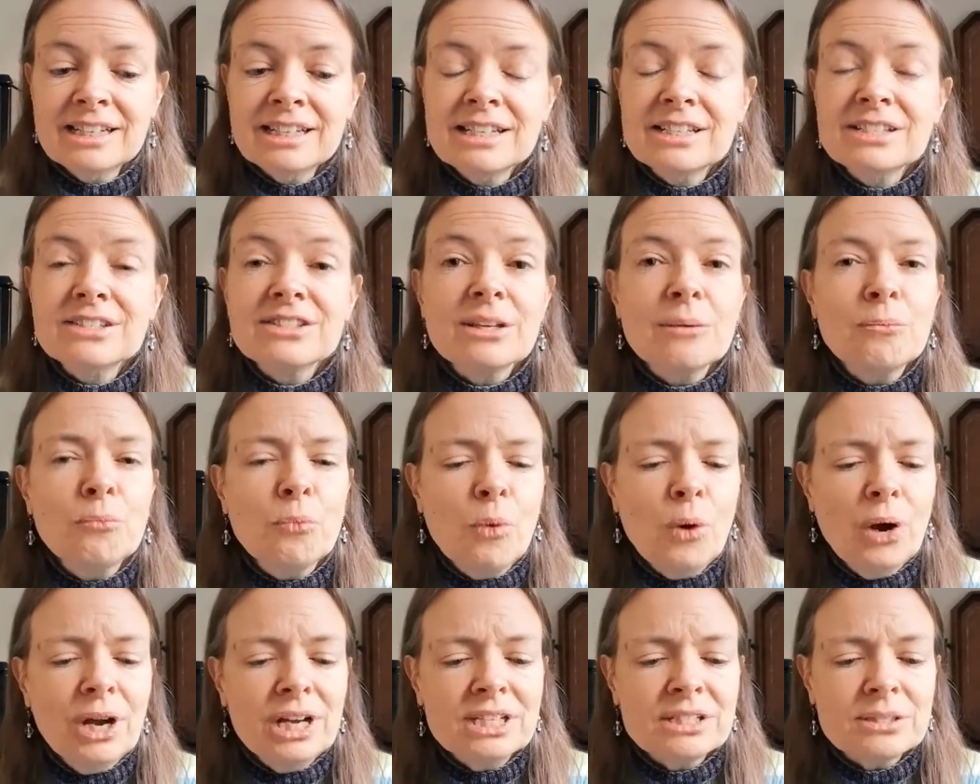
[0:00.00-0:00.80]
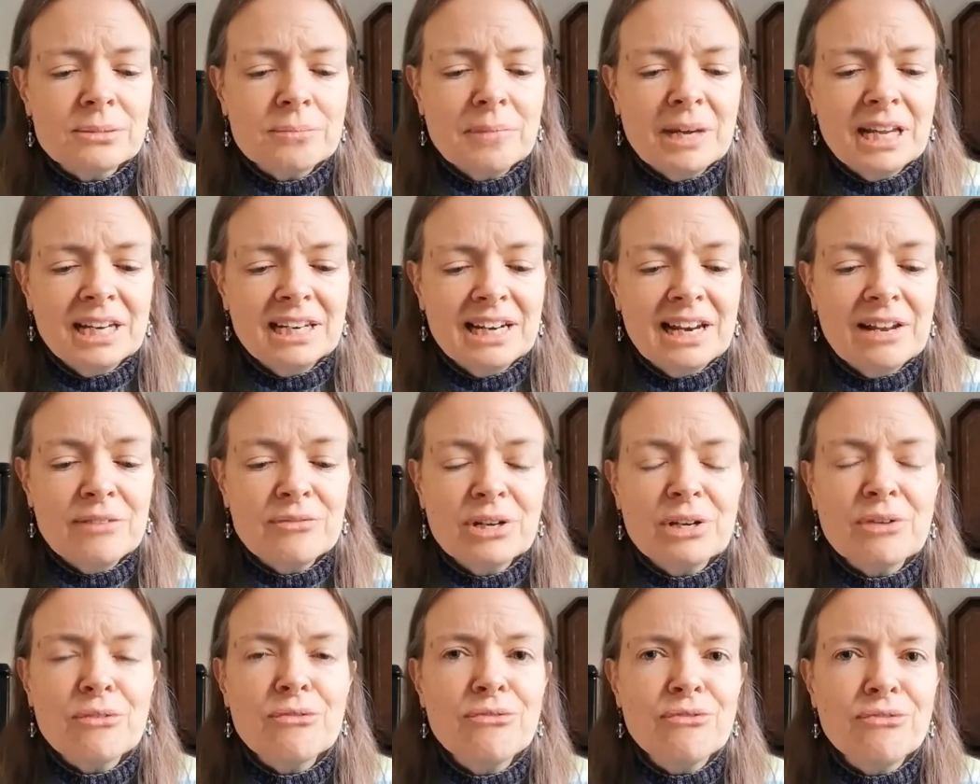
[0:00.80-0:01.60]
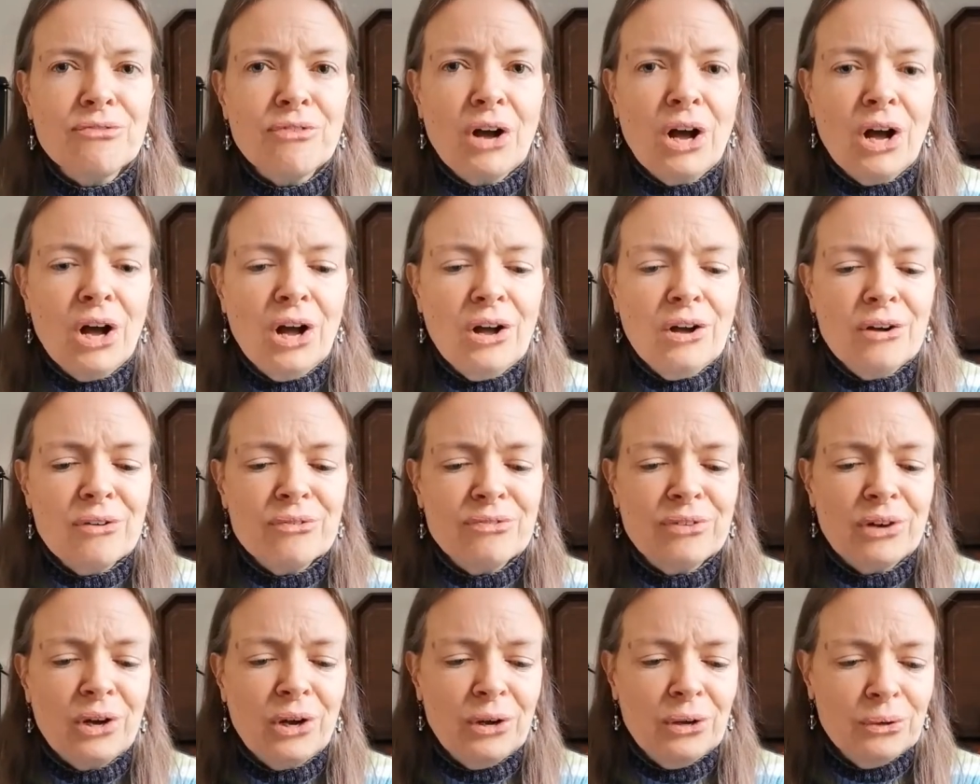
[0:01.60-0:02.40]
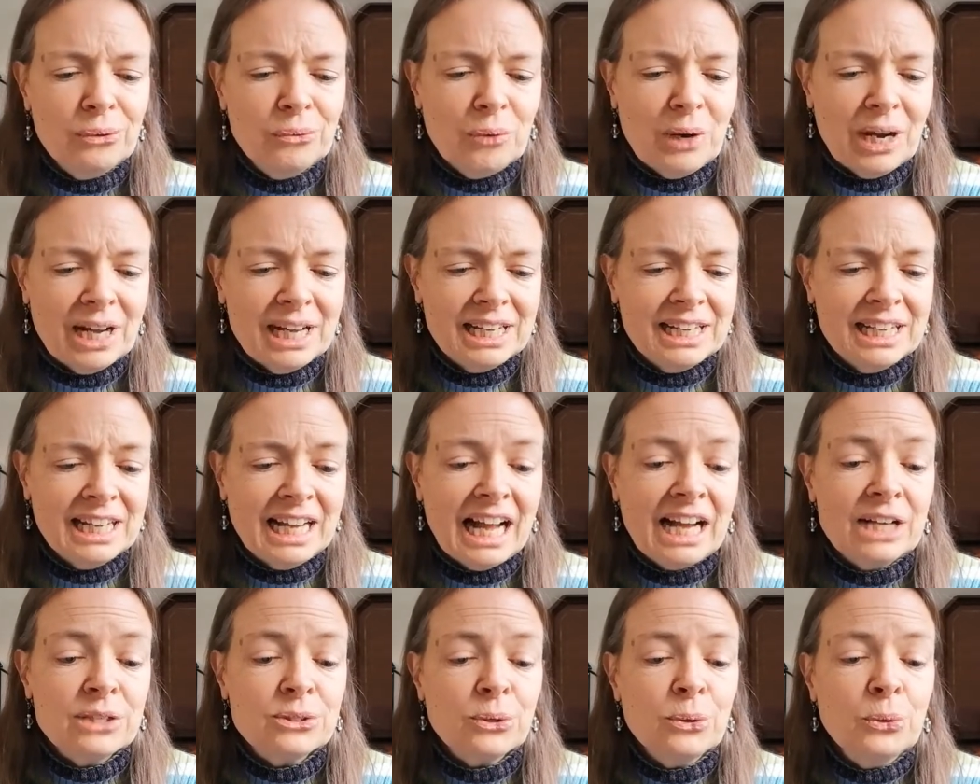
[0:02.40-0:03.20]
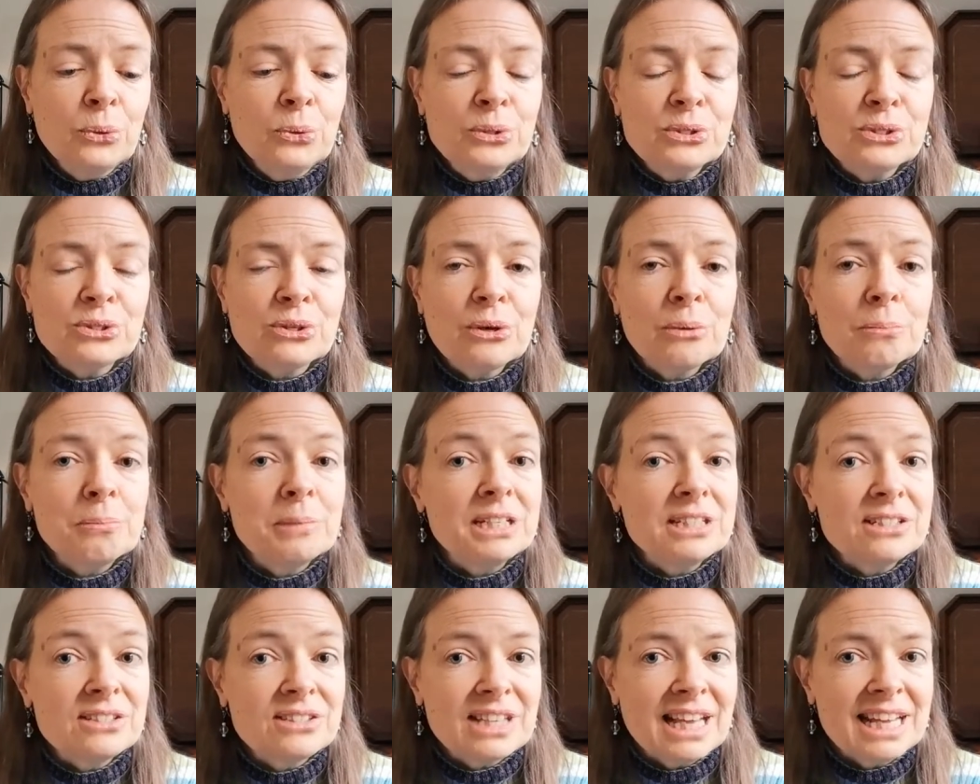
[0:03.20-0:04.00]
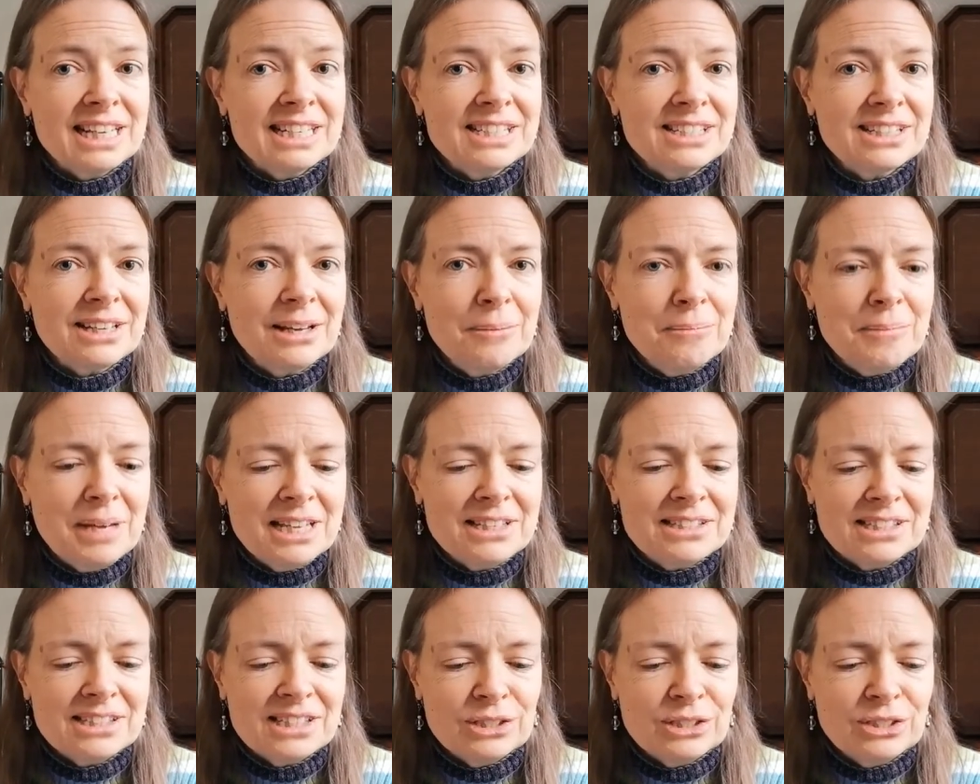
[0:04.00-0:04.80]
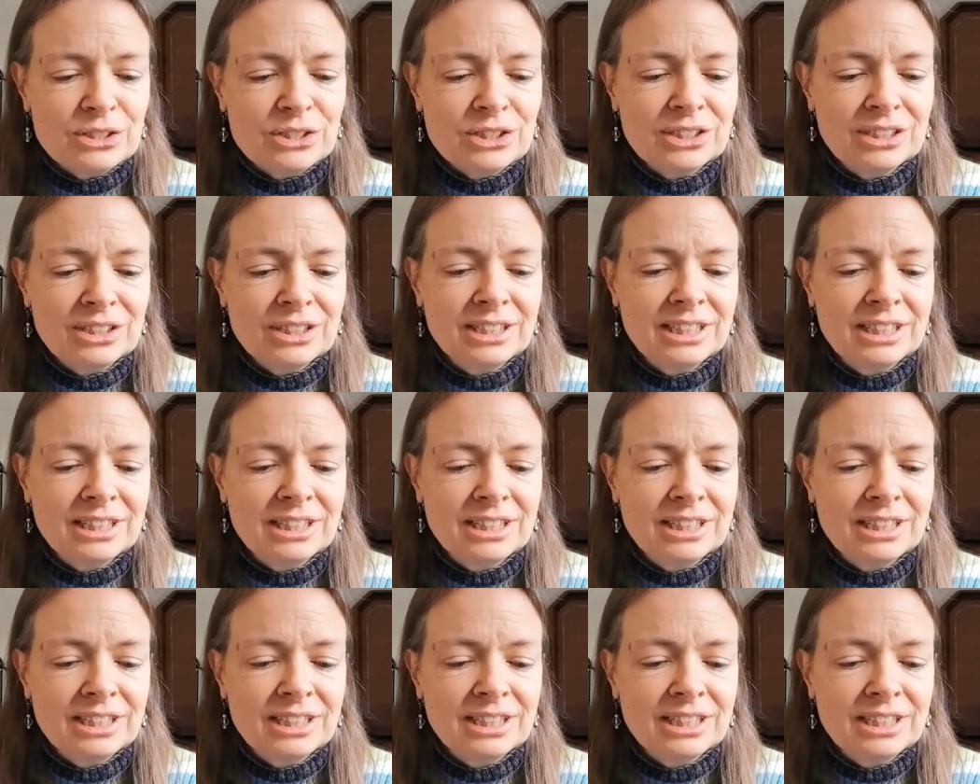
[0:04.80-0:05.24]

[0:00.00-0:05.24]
Some wise men living far, far away had also been sent a message.